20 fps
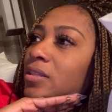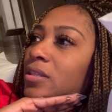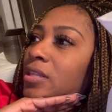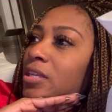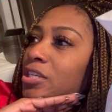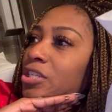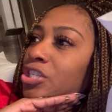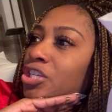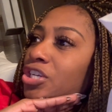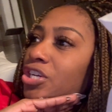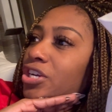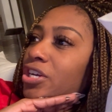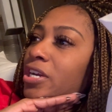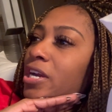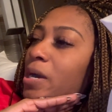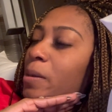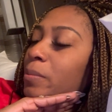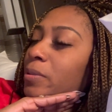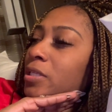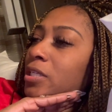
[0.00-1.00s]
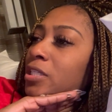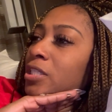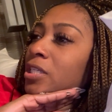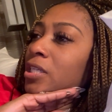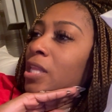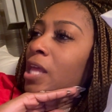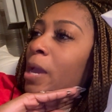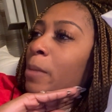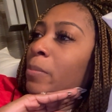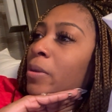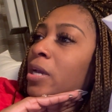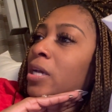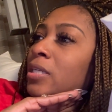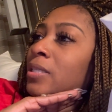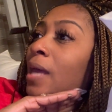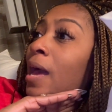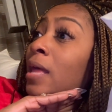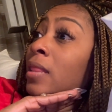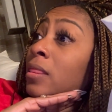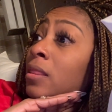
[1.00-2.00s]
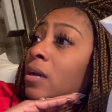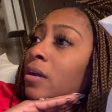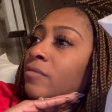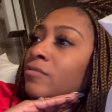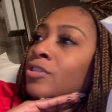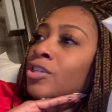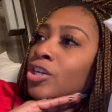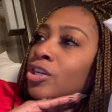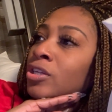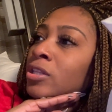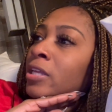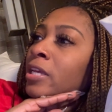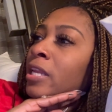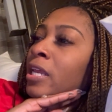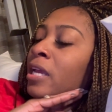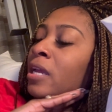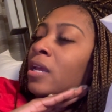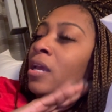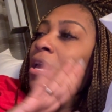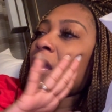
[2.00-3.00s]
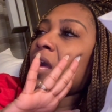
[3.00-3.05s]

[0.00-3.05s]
the cheer competition, like, because I love cheerleading.